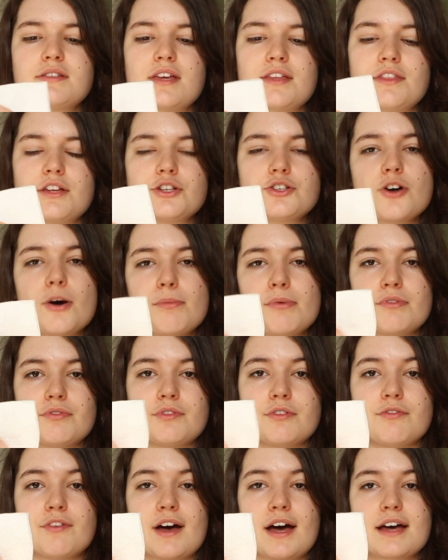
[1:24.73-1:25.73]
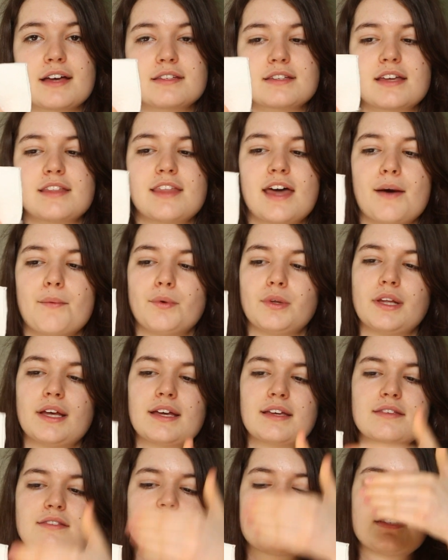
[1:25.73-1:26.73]
in the top of the vase, and that will
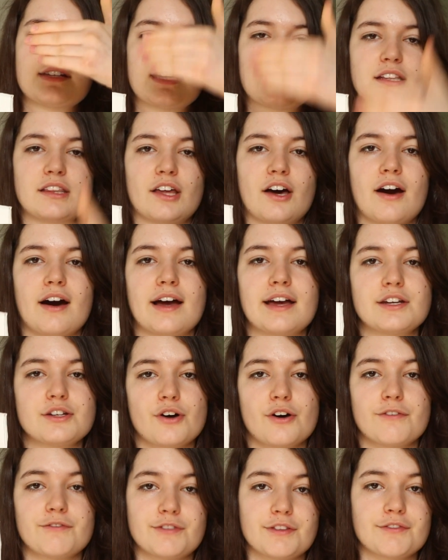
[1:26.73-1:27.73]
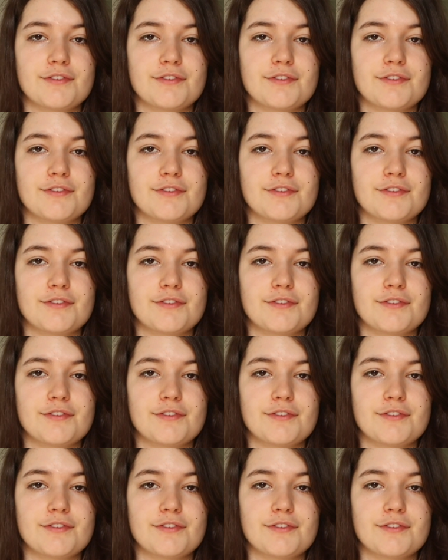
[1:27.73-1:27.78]
extend the height of the